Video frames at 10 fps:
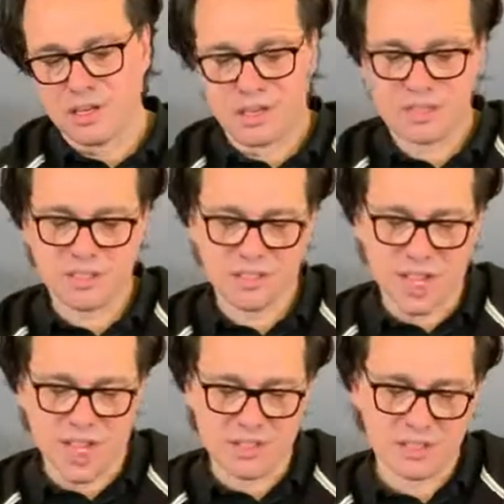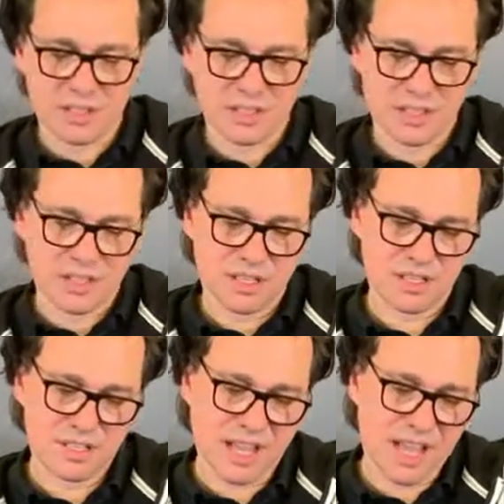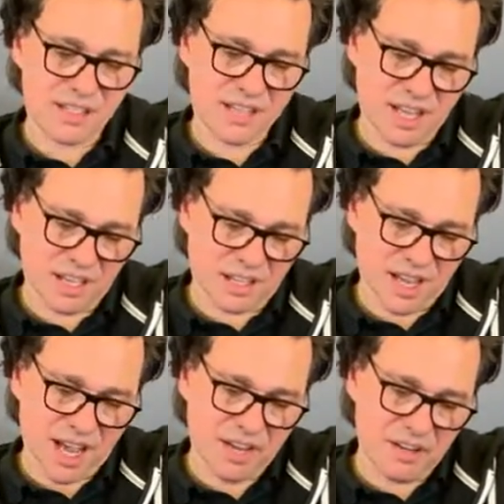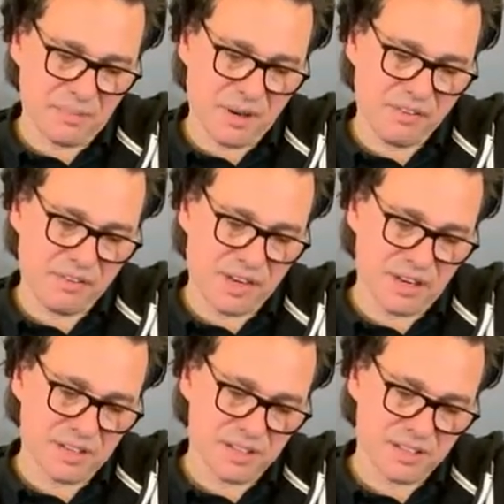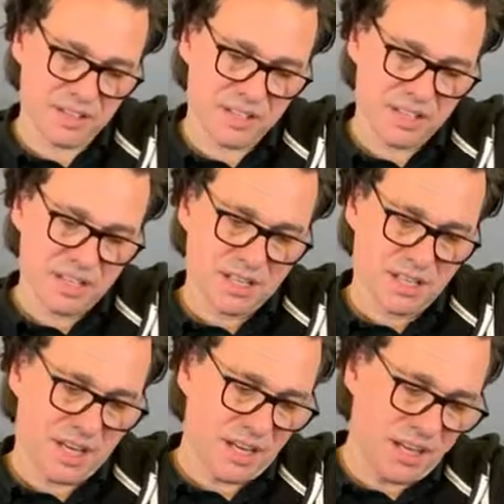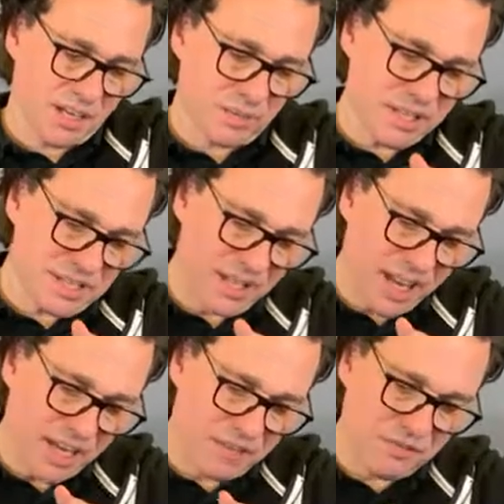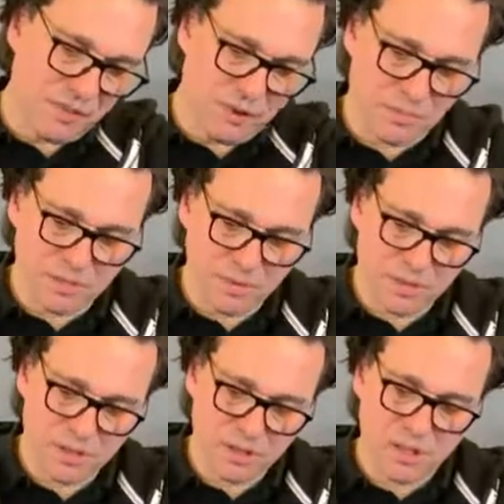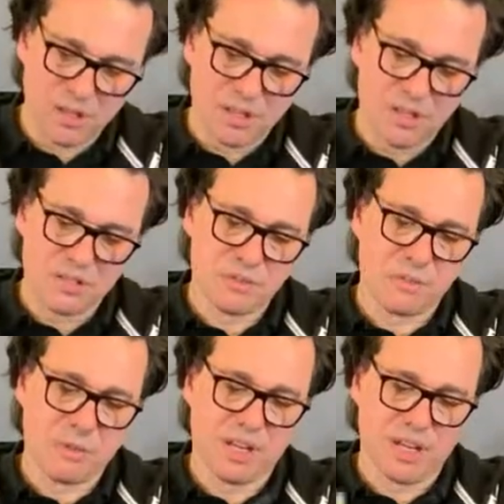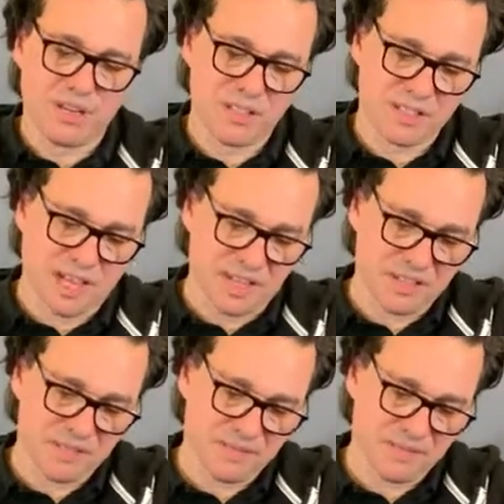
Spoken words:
and start slice cutting under my fingers an increased layered form through the other side.